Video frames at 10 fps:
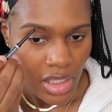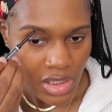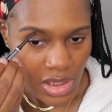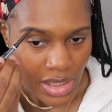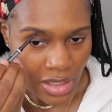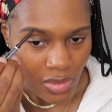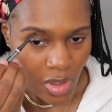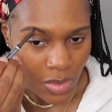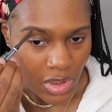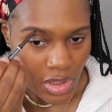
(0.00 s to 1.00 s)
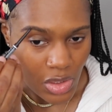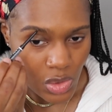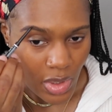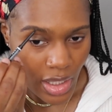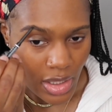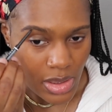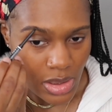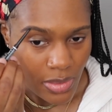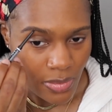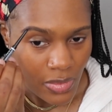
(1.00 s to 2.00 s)
don't know what it does, you guys.
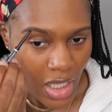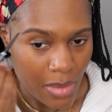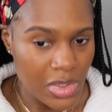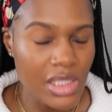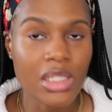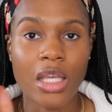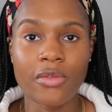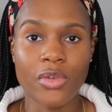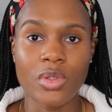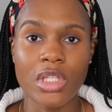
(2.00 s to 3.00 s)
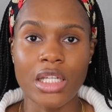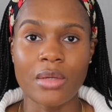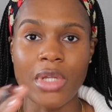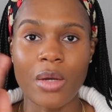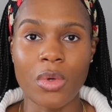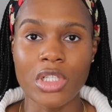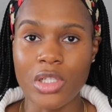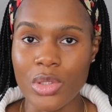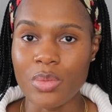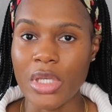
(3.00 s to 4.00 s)
I'm just thankful that I'm not one of
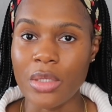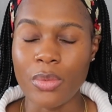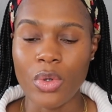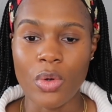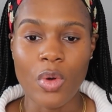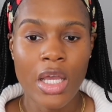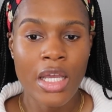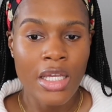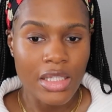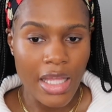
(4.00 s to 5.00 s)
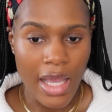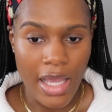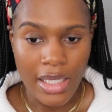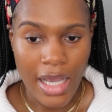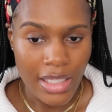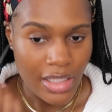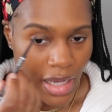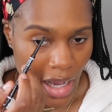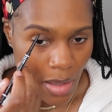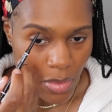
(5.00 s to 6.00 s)
those people that got
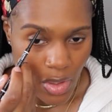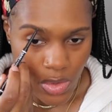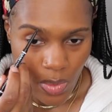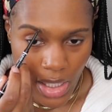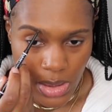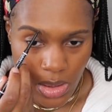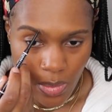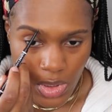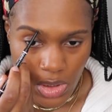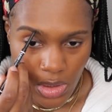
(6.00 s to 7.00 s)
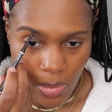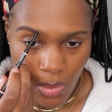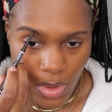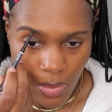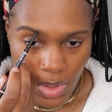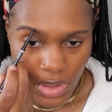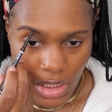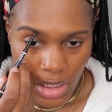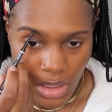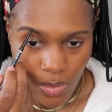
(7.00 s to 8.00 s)
their eyebrows waxed so much to the point where
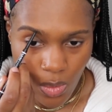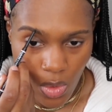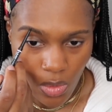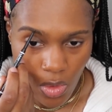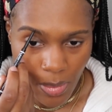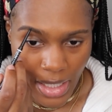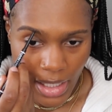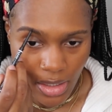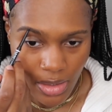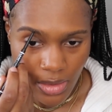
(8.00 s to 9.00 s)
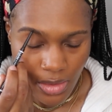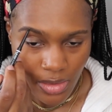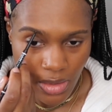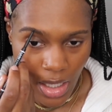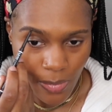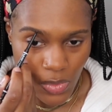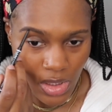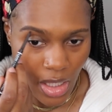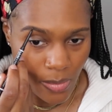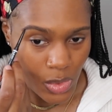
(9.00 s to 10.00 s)
they won't grow back.
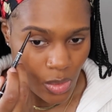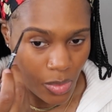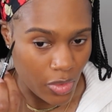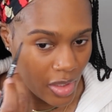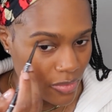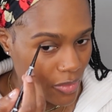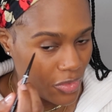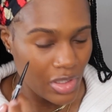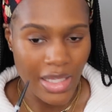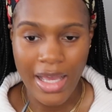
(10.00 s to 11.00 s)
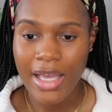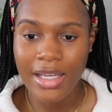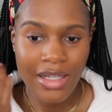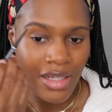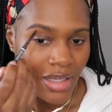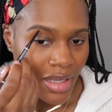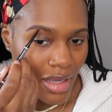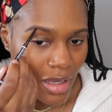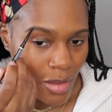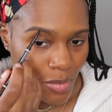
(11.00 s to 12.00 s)
I'm super grateful for that.
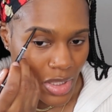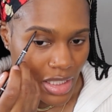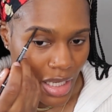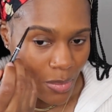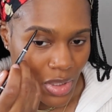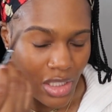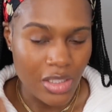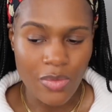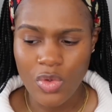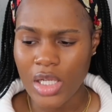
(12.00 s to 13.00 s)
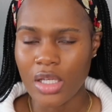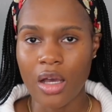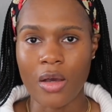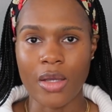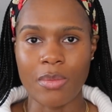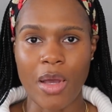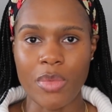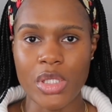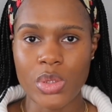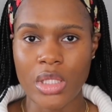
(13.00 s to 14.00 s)
But yeah, I've been getting them threaded. Oh, and my
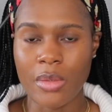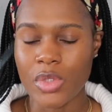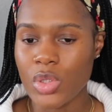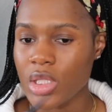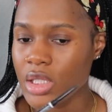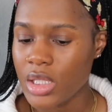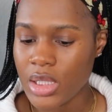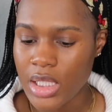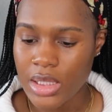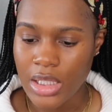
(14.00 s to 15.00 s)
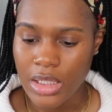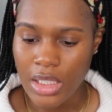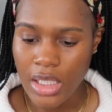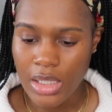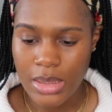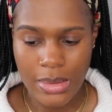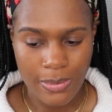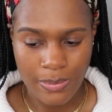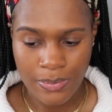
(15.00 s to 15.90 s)
pencil that I'm using, this is the NYX